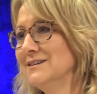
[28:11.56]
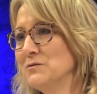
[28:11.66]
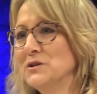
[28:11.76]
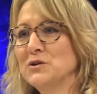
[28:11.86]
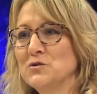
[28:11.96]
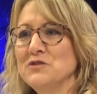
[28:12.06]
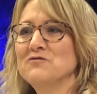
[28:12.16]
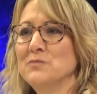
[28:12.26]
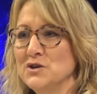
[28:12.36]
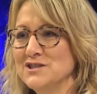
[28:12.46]
with a grief
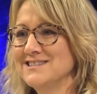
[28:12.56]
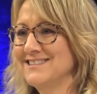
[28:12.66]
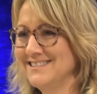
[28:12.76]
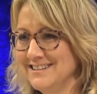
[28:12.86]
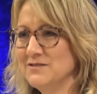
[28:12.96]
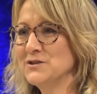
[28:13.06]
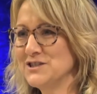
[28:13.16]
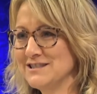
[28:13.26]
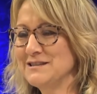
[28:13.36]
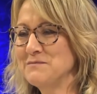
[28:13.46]
burst, which
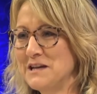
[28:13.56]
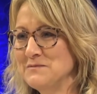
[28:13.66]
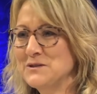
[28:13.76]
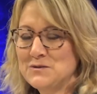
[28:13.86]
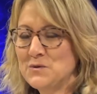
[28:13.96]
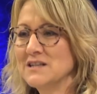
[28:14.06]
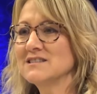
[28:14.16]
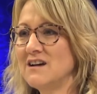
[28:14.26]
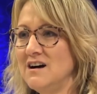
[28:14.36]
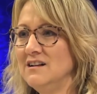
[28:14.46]
is sometimes what
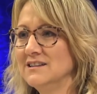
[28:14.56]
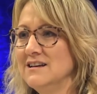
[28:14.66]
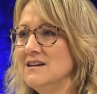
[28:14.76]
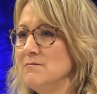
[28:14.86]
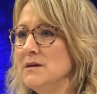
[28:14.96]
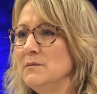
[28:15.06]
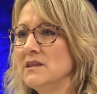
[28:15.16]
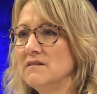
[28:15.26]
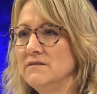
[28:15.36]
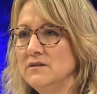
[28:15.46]
it's called. Maybe
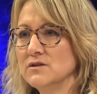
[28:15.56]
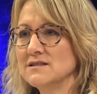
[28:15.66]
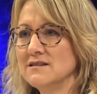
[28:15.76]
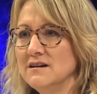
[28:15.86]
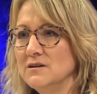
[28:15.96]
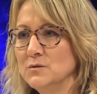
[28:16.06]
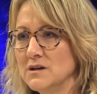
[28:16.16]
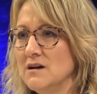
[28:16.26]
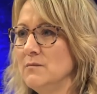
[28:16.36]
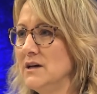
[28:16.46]
that favorite song will
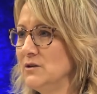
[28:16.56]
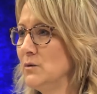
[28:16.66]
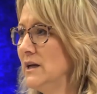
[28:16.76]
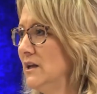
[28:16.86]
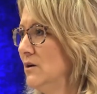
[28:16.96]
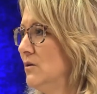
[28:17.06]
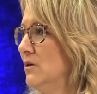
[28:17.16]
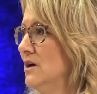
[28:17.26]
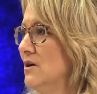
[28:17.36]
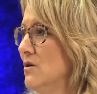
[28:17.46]
come on the radio,
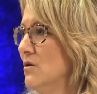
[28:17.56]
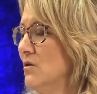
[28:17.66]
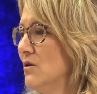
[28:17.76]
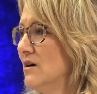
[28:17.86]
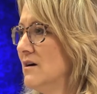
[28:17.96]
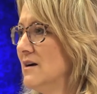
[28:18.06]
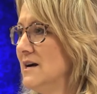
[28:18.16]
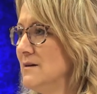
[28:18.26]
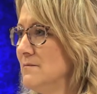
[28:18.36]
or